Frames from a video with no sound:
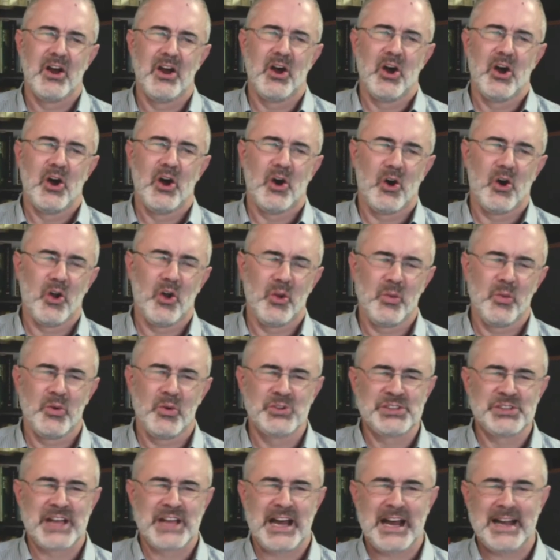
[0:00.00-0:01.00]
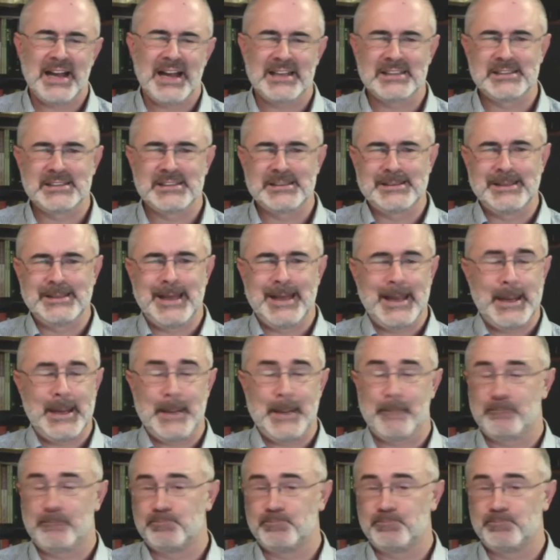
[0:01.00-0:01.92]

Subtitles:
almost acts like